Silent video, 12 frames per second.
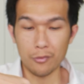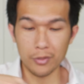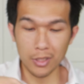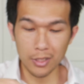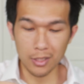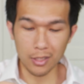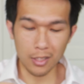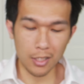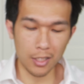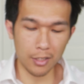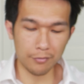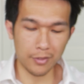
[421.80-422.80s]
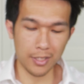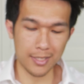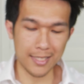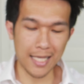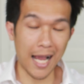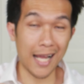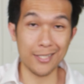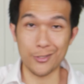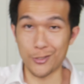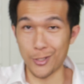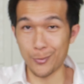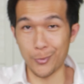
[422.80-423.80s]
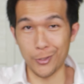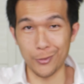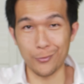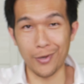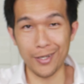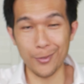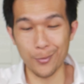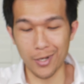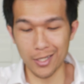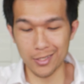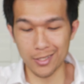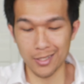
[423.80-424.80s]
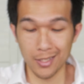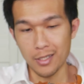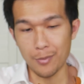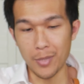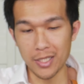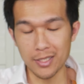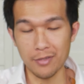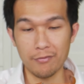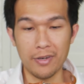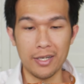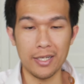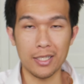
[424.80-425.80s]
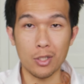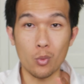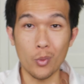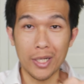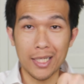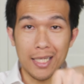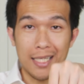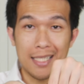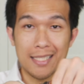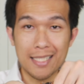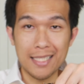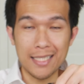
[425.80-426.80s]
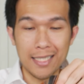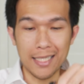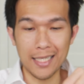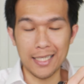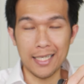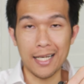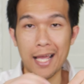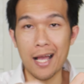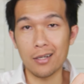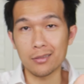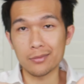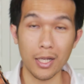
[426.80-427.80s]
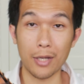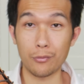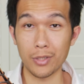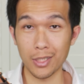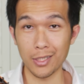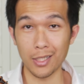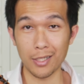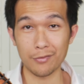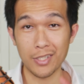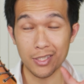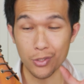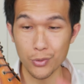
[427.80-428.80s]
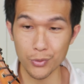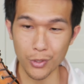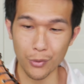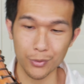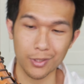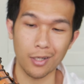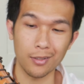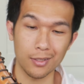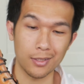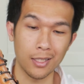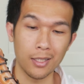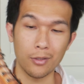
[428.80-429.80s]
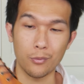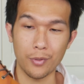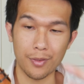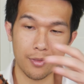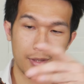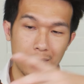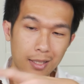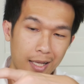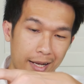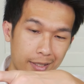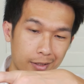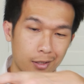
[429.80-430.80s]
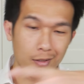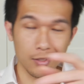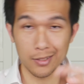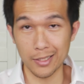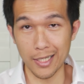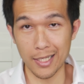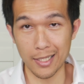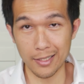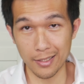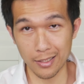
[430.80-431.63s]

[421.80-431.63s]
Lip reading: I really love the side zipper very much. It makes it very quick, easy in and out. I really love the two-tone color with the lighter color and then